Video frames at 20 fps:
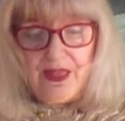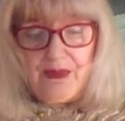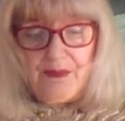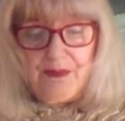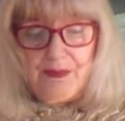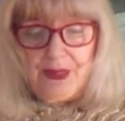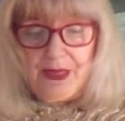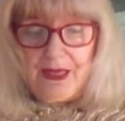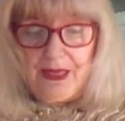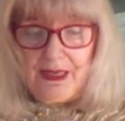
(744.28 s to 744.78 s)

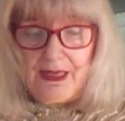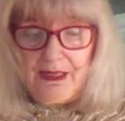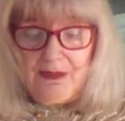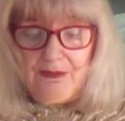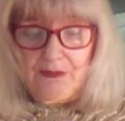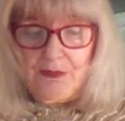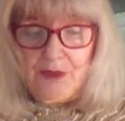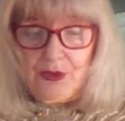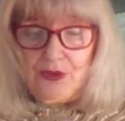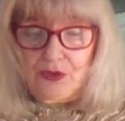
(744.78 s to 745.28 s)

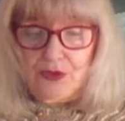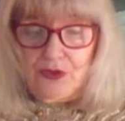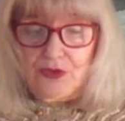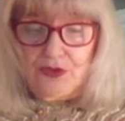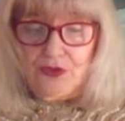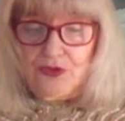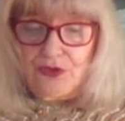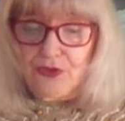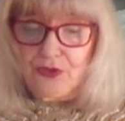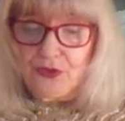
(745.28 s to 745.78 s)
Bad,
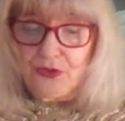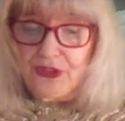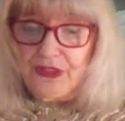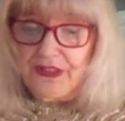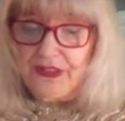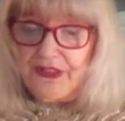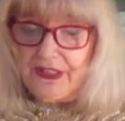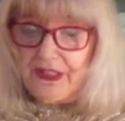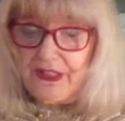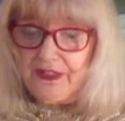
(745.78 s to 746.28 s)
bold, kooky
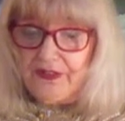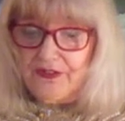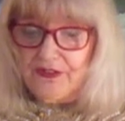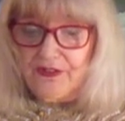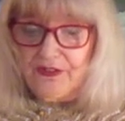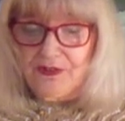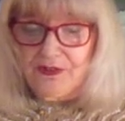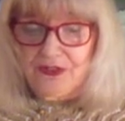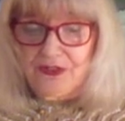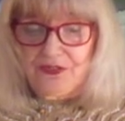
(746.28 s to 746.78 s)
Taylor,
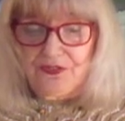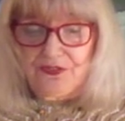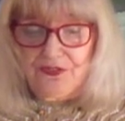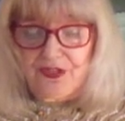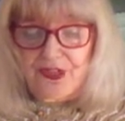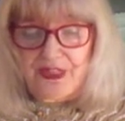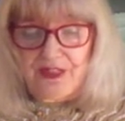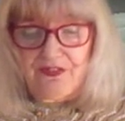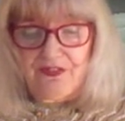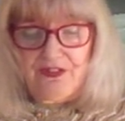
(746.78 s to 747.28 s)
who was
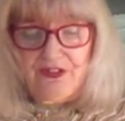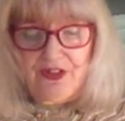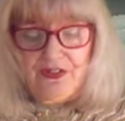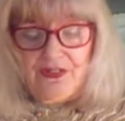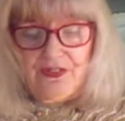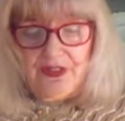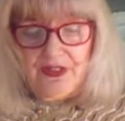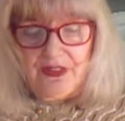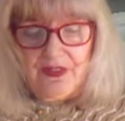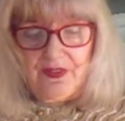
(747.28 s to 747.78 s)
afraid of
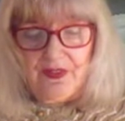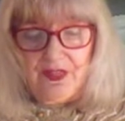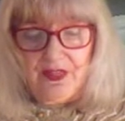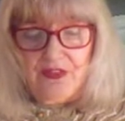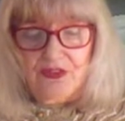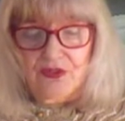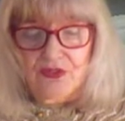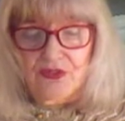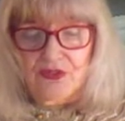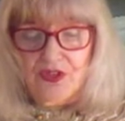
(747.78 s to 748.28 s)
nothing and
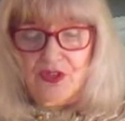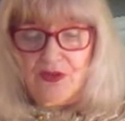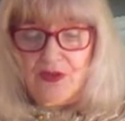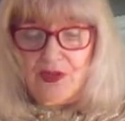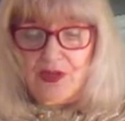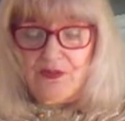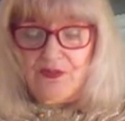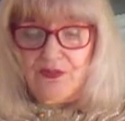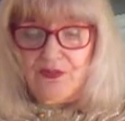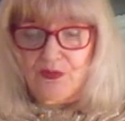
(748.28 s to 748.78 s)
who so
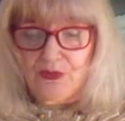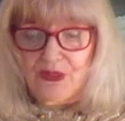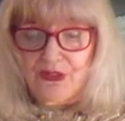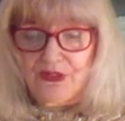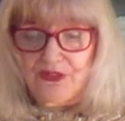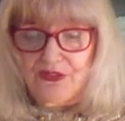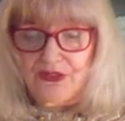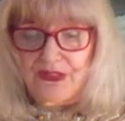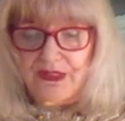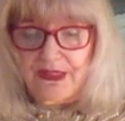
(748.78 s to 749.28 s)
often
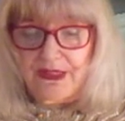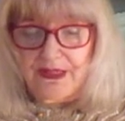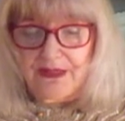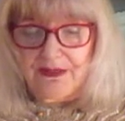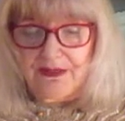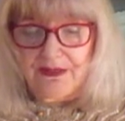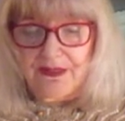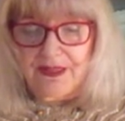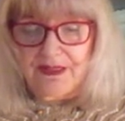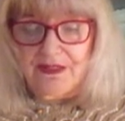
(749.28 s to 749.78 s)
wanted to
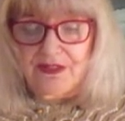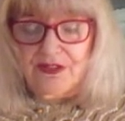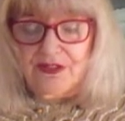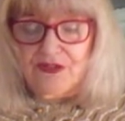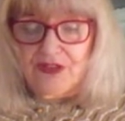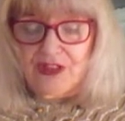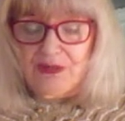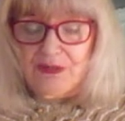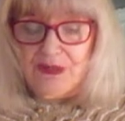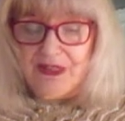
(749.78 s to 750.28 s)
kill and
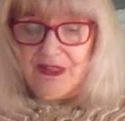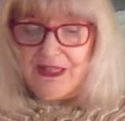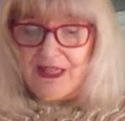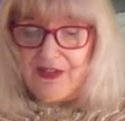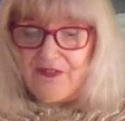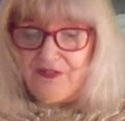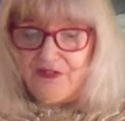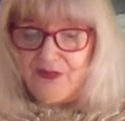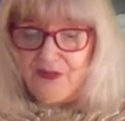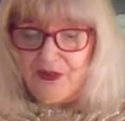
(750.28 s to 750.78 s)
scream with
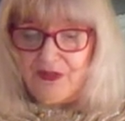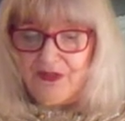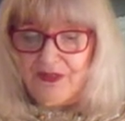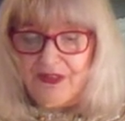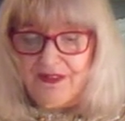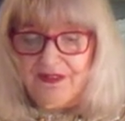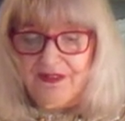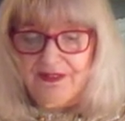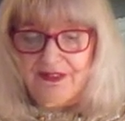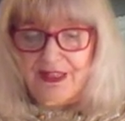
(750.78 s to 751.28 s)
laughter with
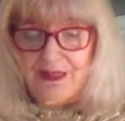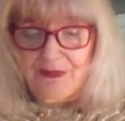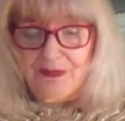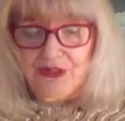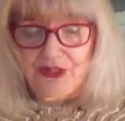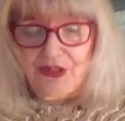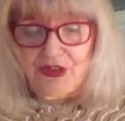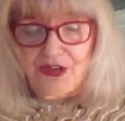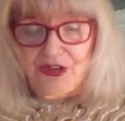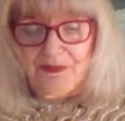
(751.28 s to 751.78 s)
at the same
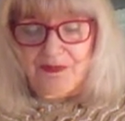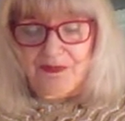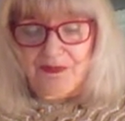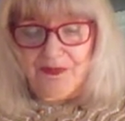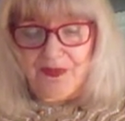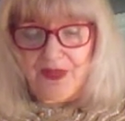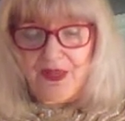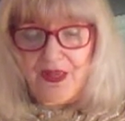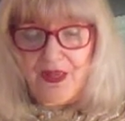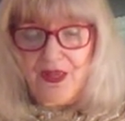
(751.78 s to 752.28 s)
time.
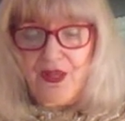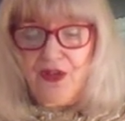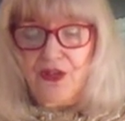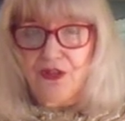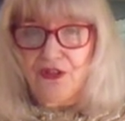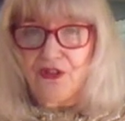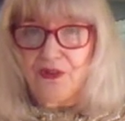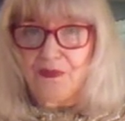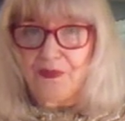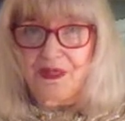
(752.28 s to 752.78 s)

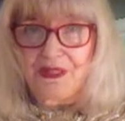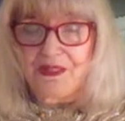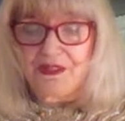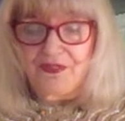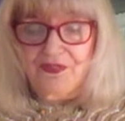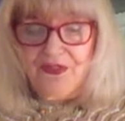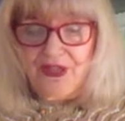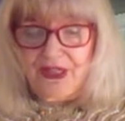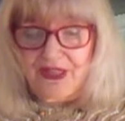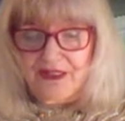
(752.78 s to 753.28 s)
Her best
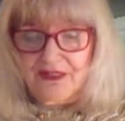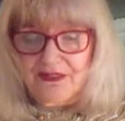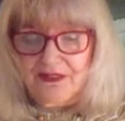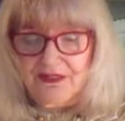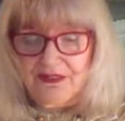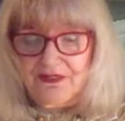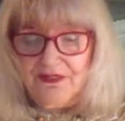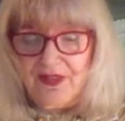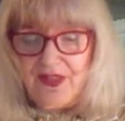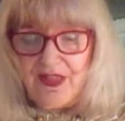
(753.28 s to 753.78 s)
friend.
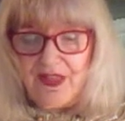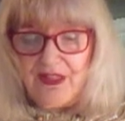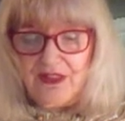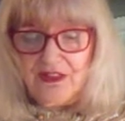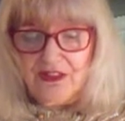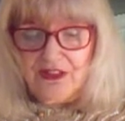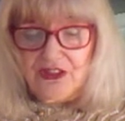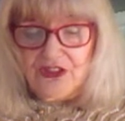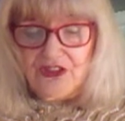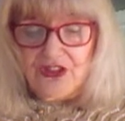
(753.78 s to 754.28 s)

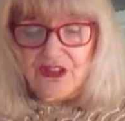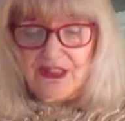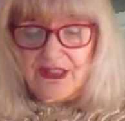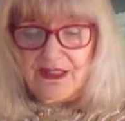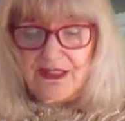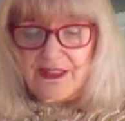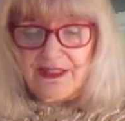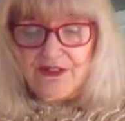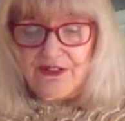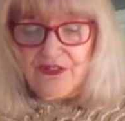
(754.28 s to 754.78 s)
She didn't
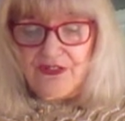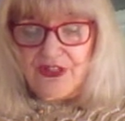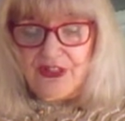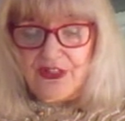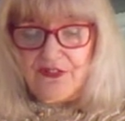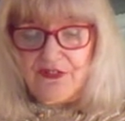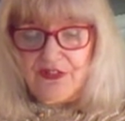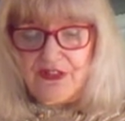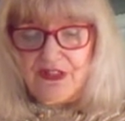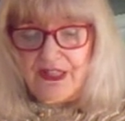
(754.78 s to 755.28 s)
like to think
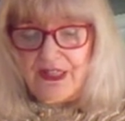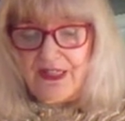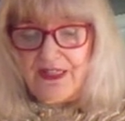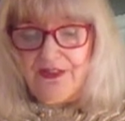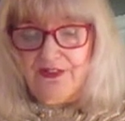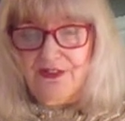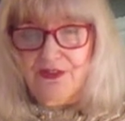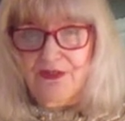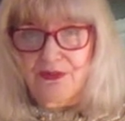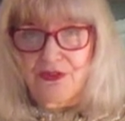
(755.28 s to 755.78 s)
of a
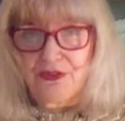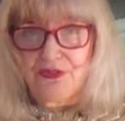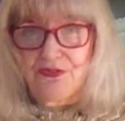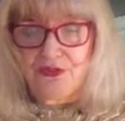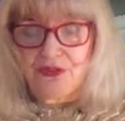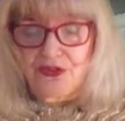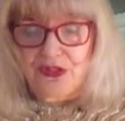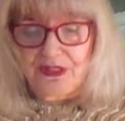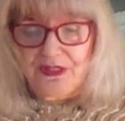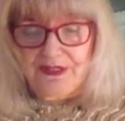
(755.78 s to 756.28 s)
Taylor with a
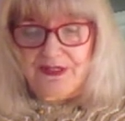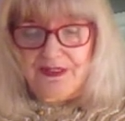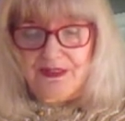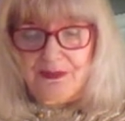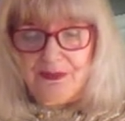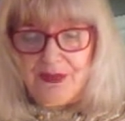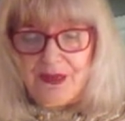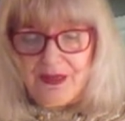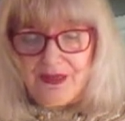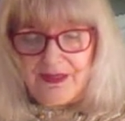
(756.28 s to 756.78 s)
voice and a
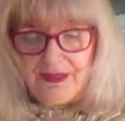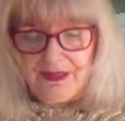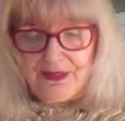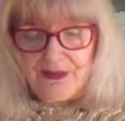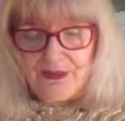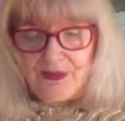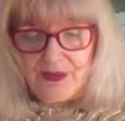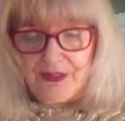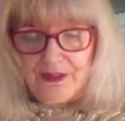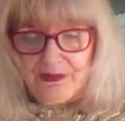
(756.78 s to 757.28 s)
mind like a
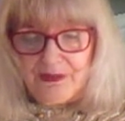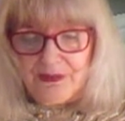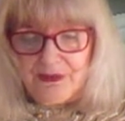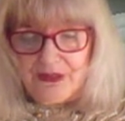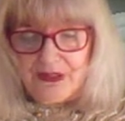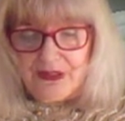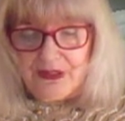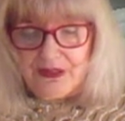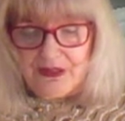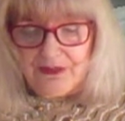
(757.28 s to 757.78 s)
wind-up
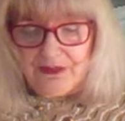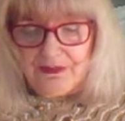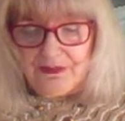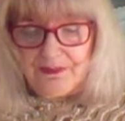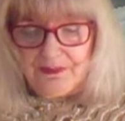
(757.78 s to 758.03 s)
doll.